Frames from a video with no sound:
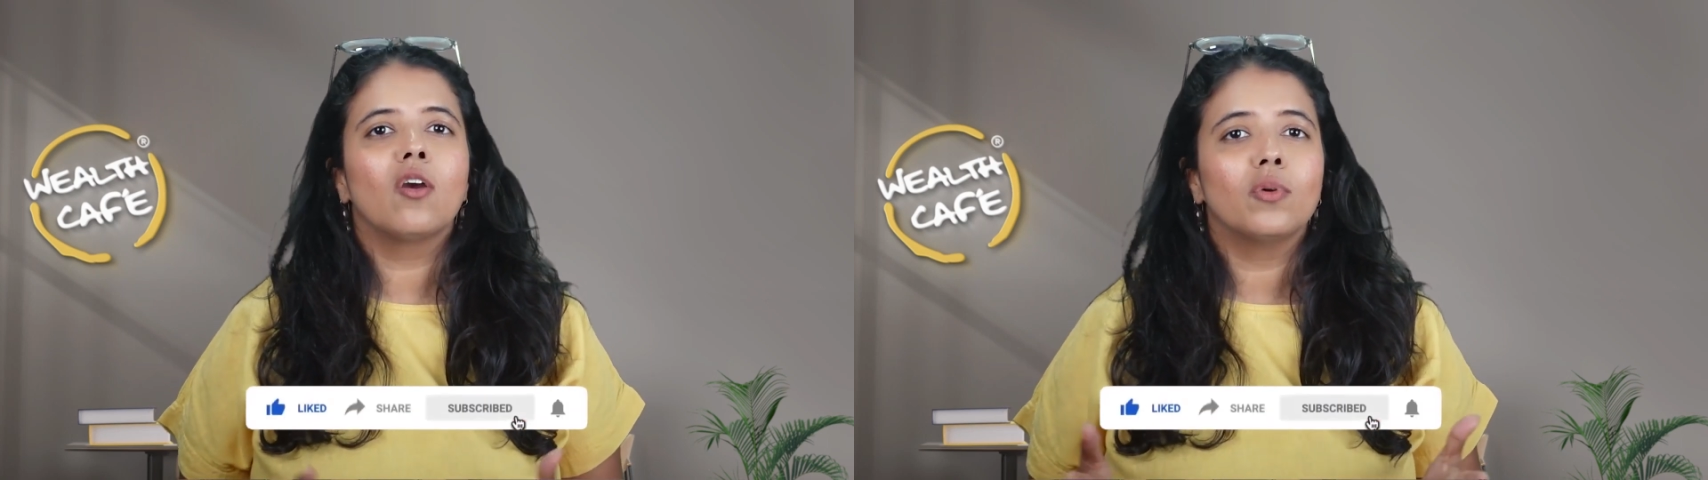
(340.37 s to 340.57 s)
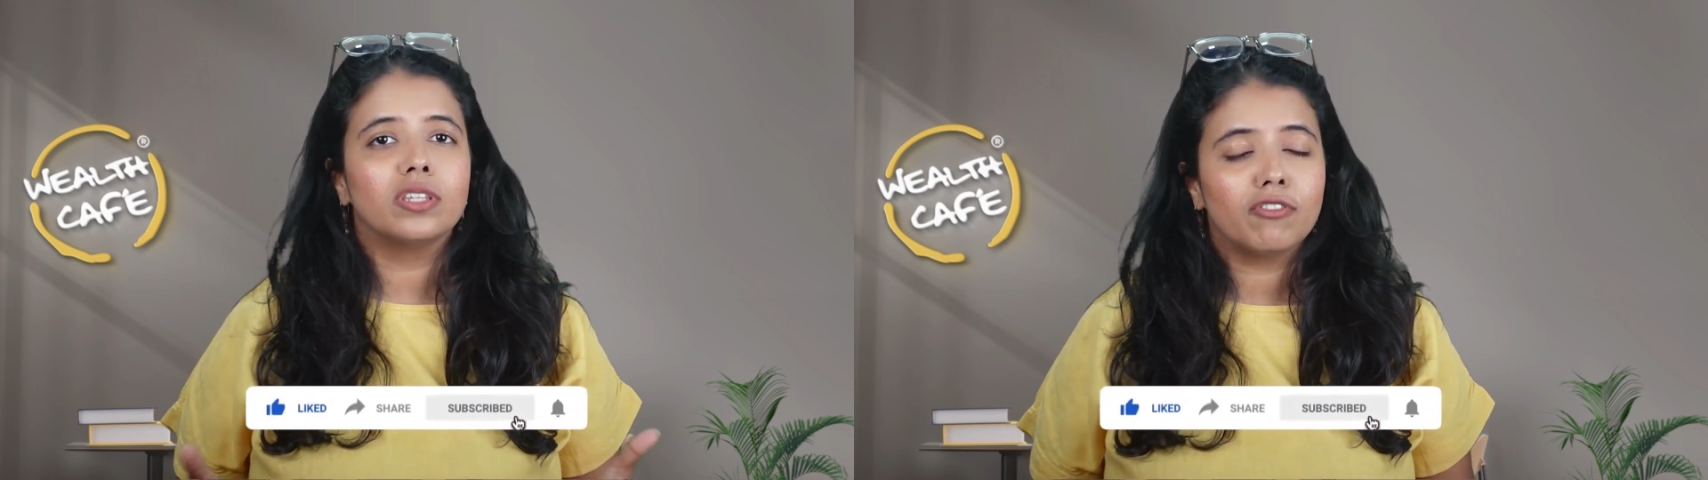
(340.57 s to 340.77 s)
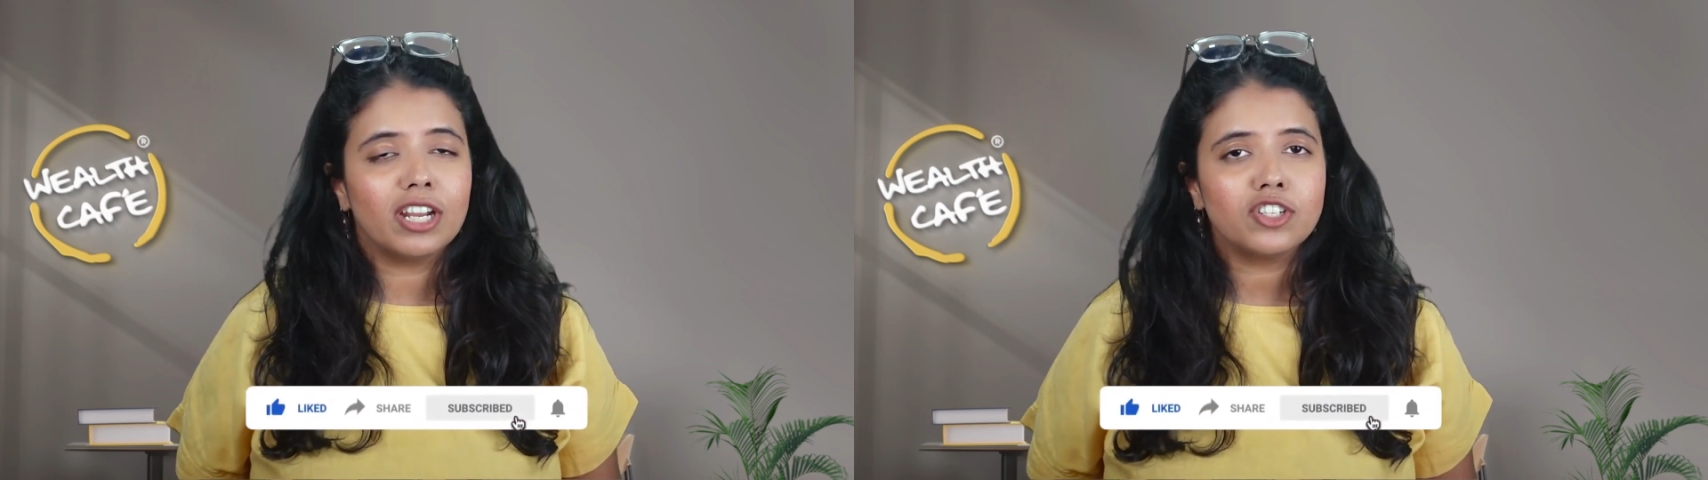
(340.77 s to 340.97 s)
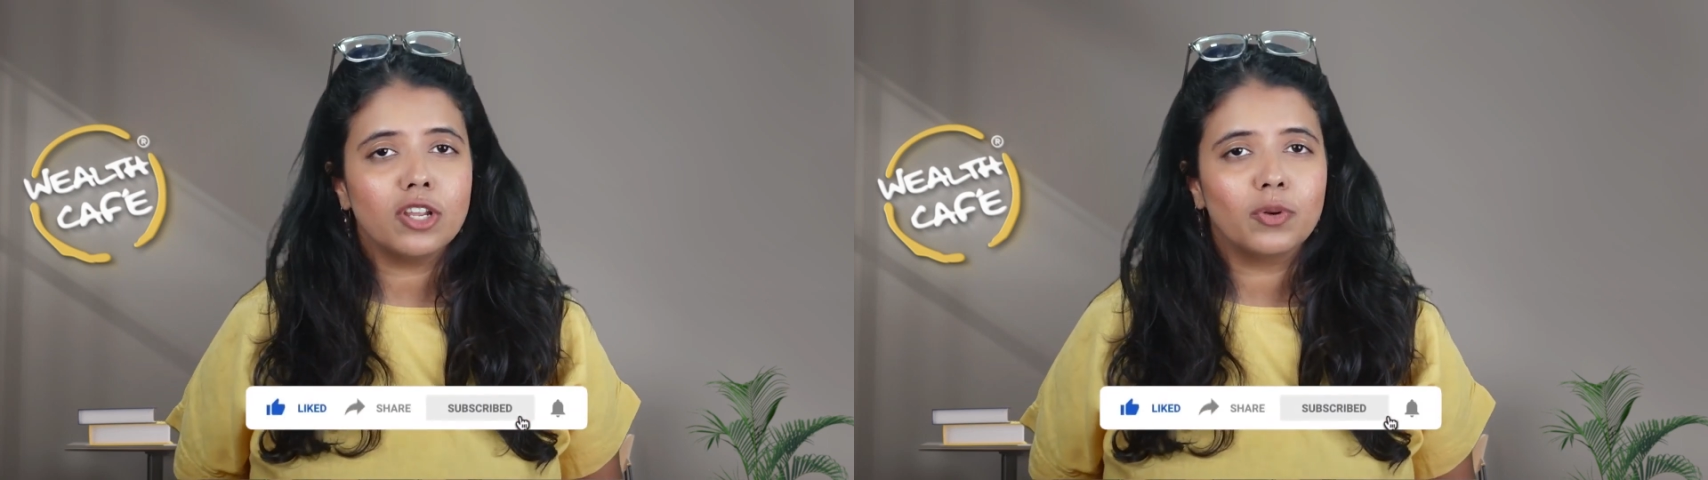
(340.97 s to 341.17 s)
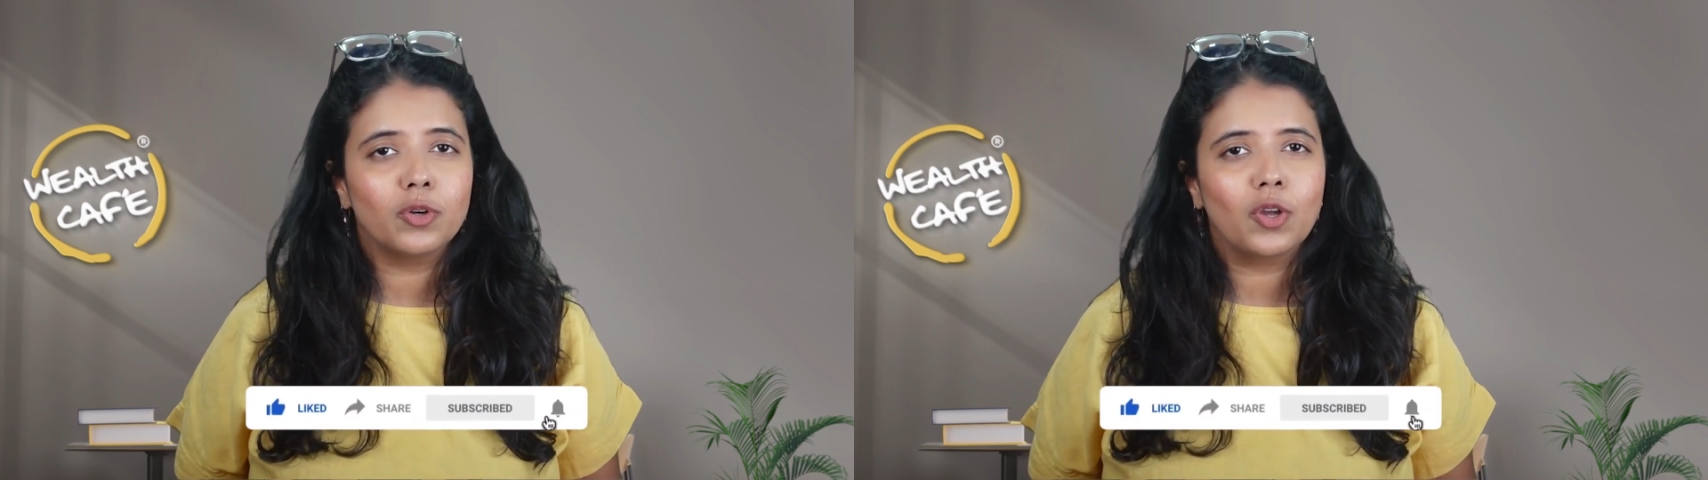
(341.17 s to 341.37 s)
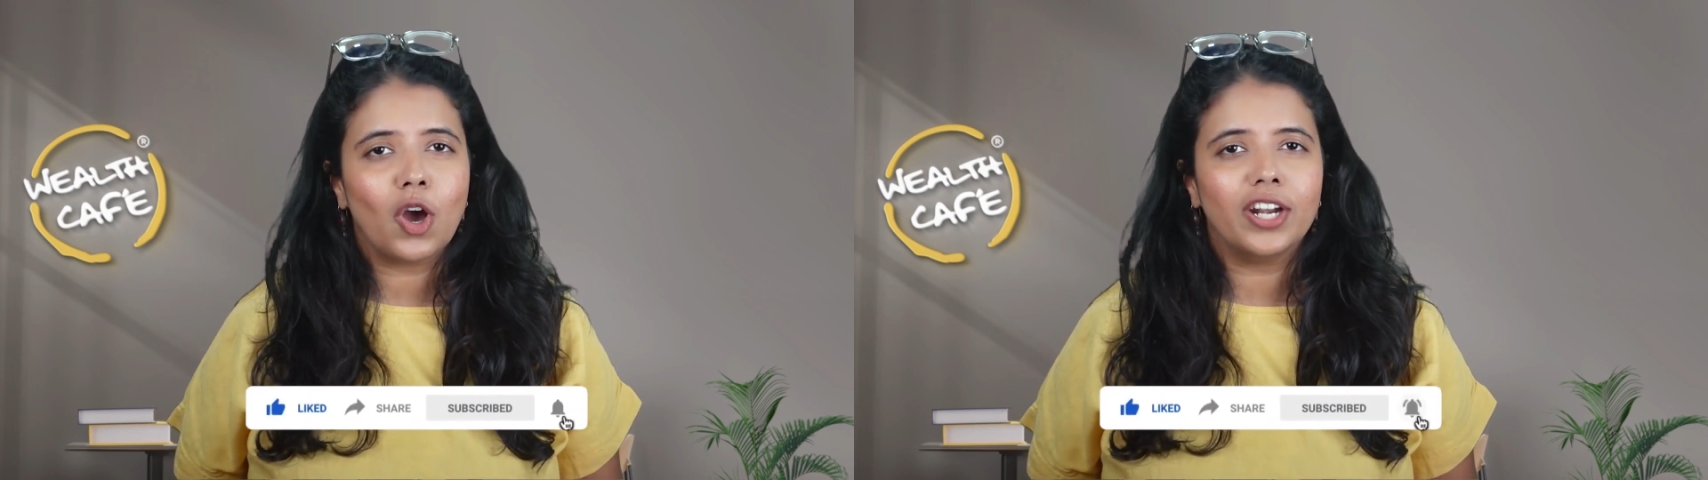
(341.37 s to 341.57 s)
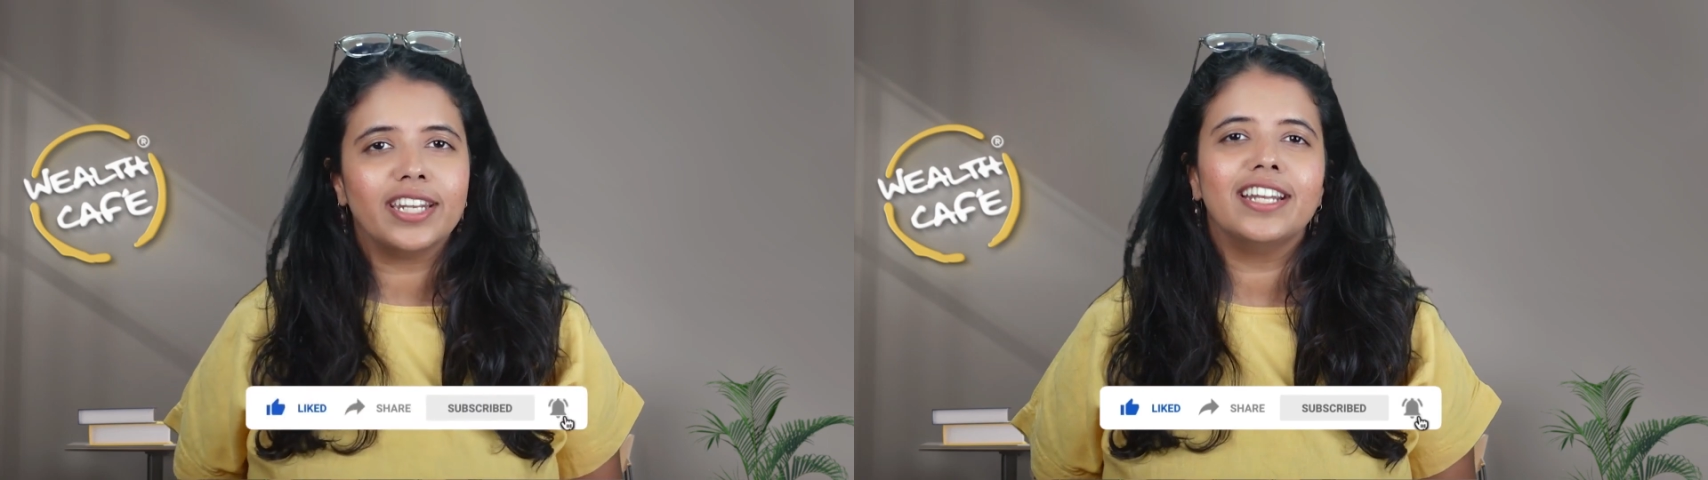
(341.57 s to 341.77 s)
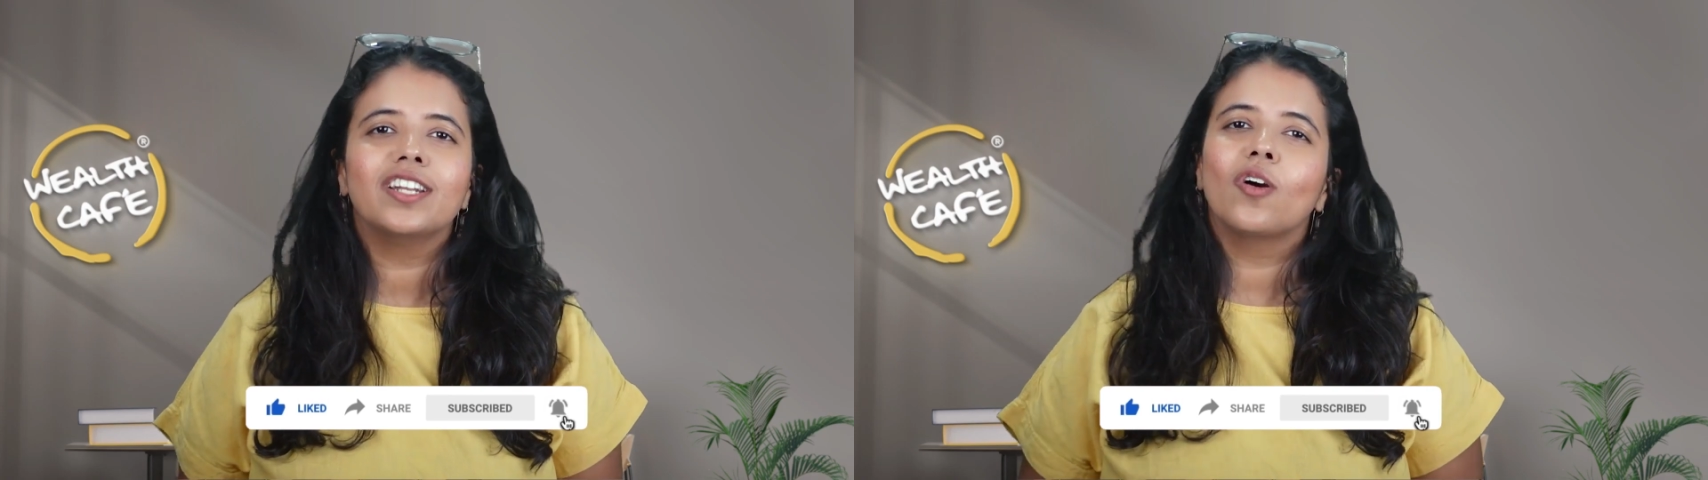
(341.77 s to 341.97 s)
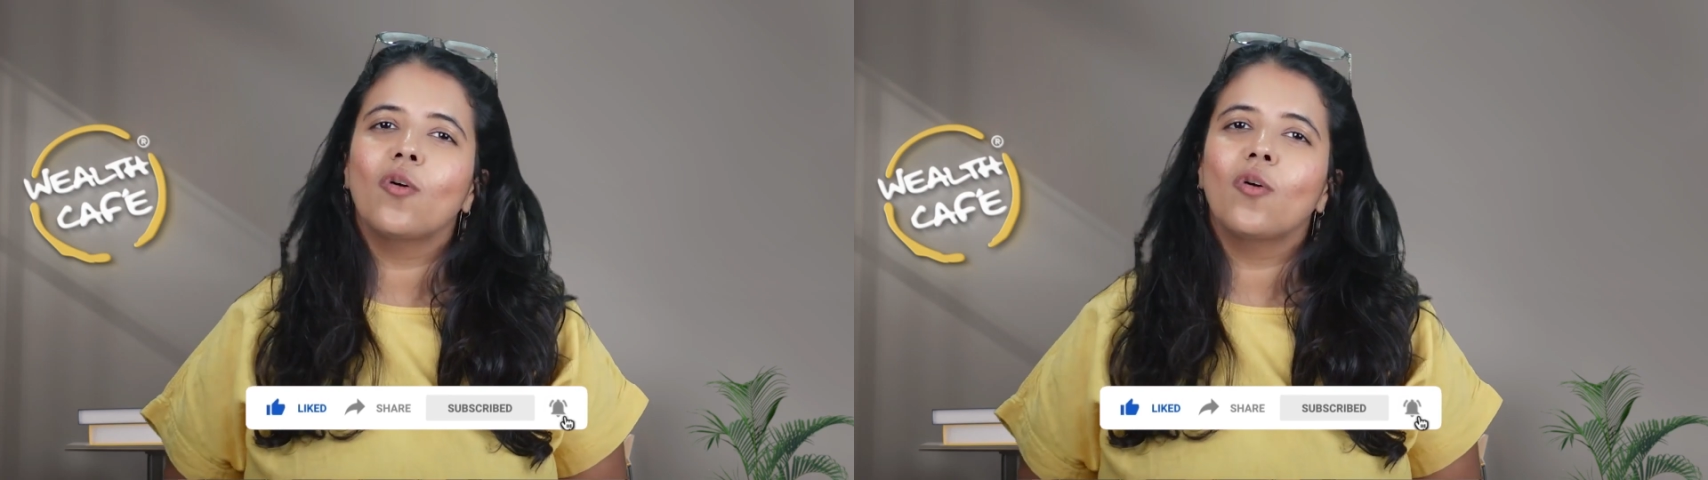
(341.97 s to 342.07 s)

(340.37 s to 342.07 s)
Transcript: with freshly brewed content